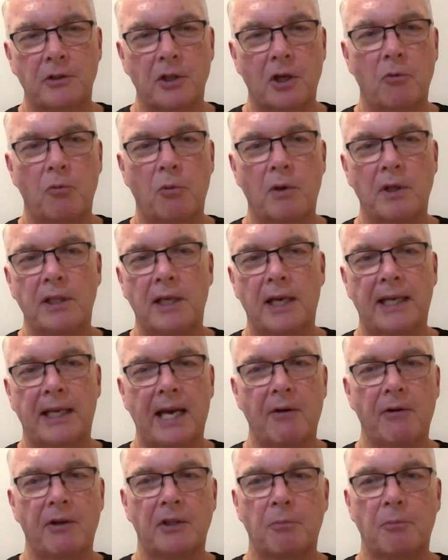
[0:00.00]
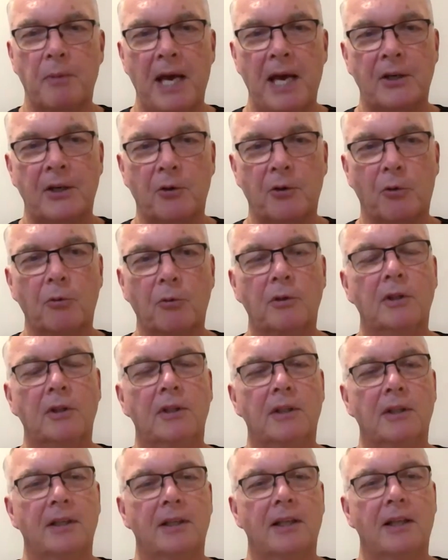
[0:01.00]
So when they go into battle,
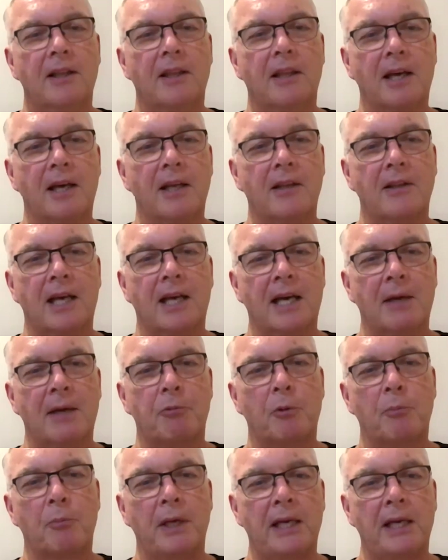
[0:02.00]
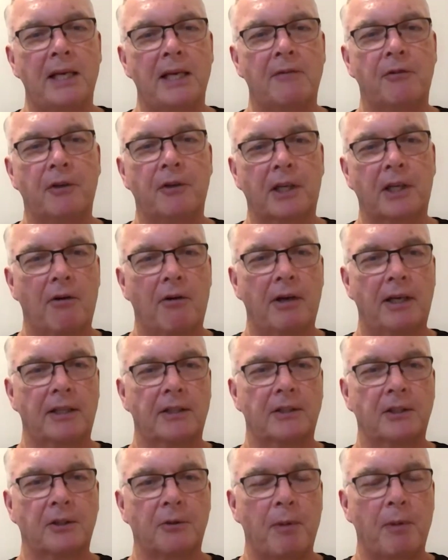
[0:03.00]
that they're prepared for going
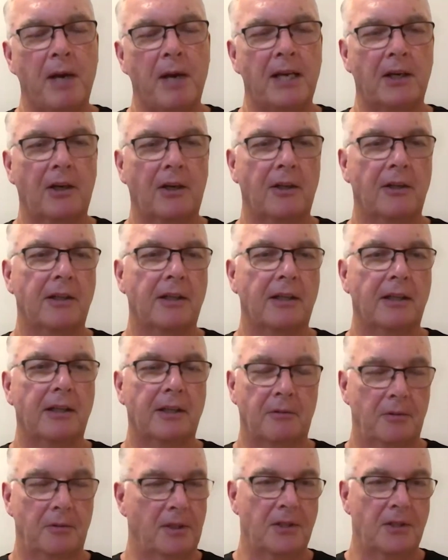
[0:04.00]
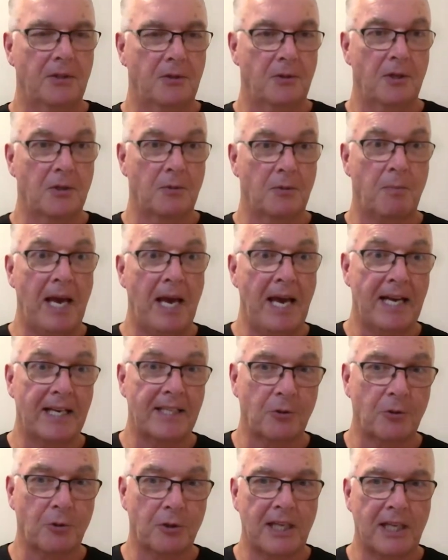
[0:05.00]
into the battle, and as bad
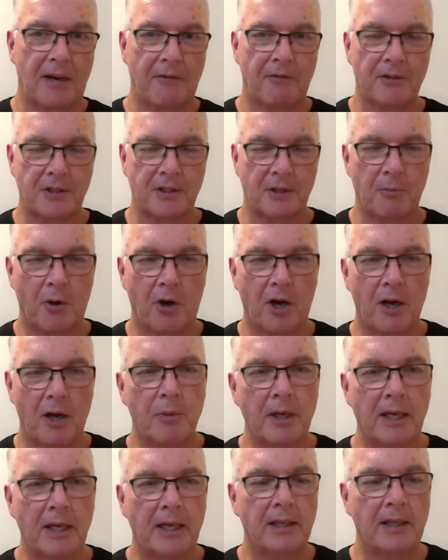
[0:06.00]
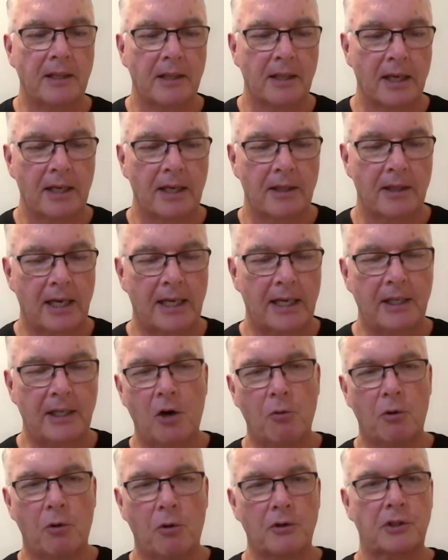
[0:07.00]
as or tough as it might be, they
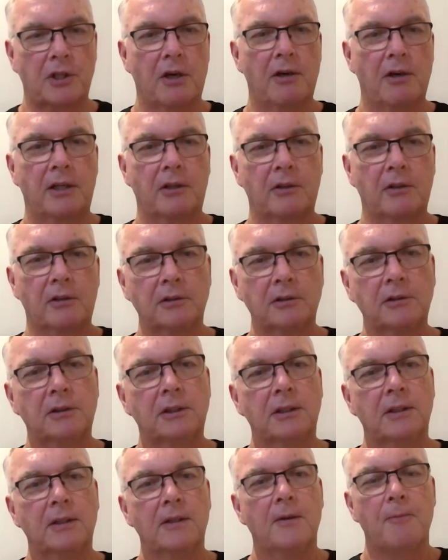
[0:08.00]
know what's going on,